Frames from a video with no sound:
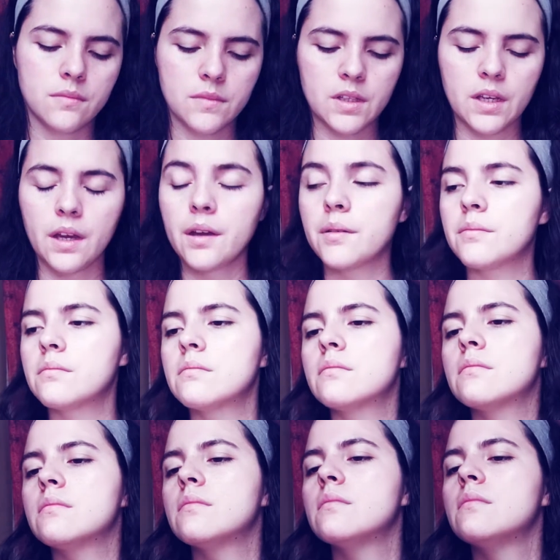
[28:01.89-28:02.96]
Okay.
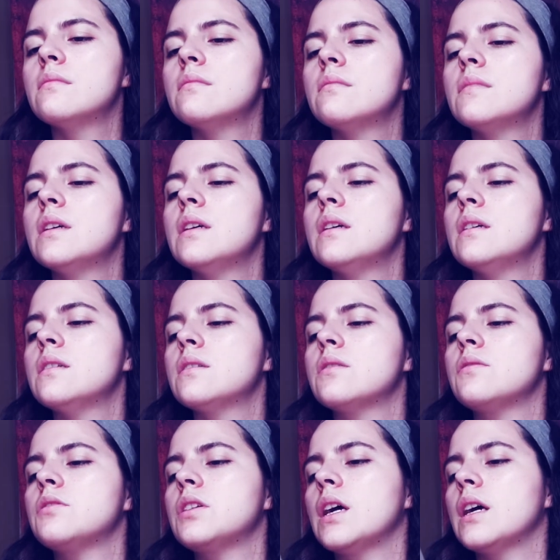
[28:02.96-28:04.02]
So
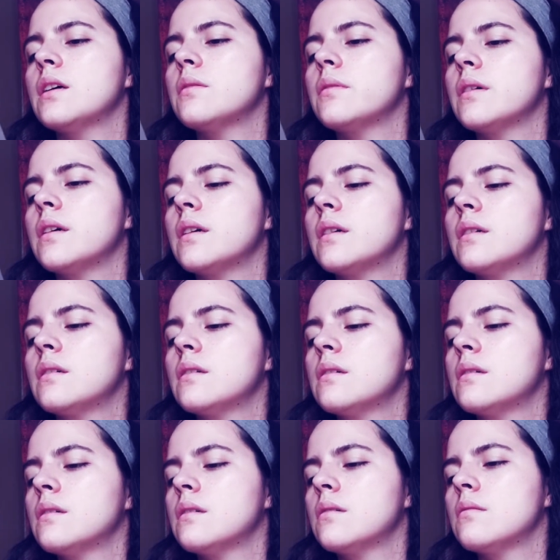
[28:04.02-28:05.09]
Jaguar.
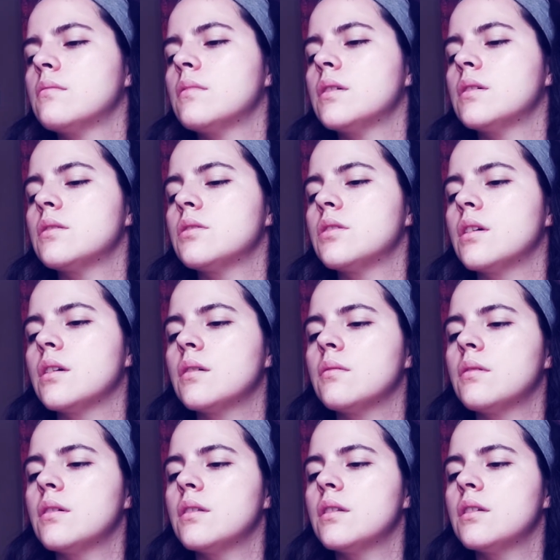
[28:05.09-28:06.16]
Where's
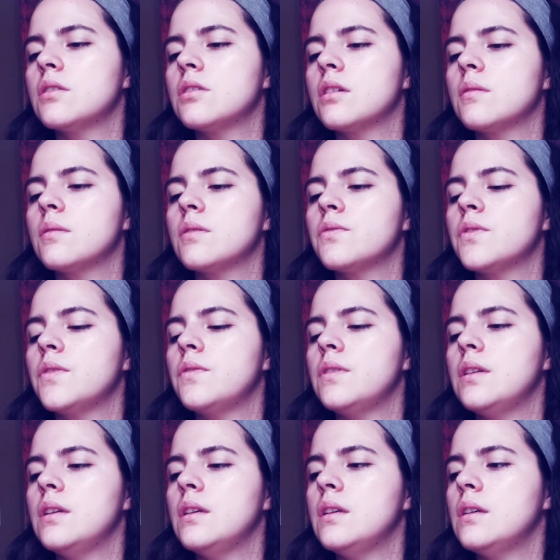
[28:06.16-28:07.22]
Jaguar? I think Jaguar's 50.
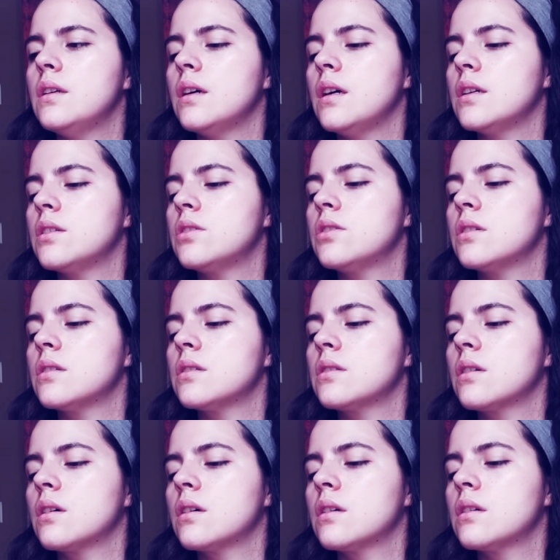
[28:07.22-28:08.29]
I just saw
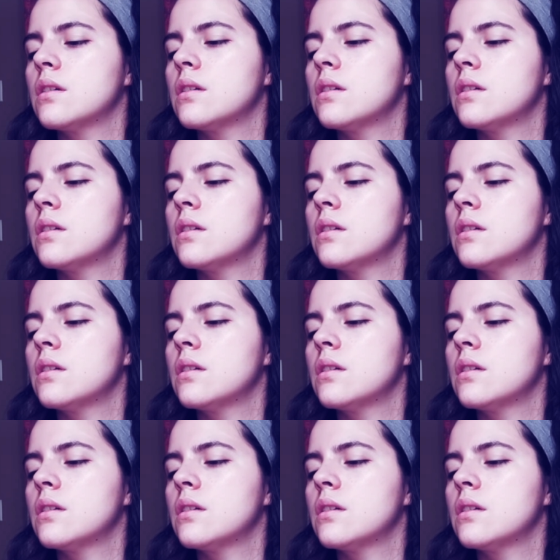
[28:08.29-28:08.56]
it.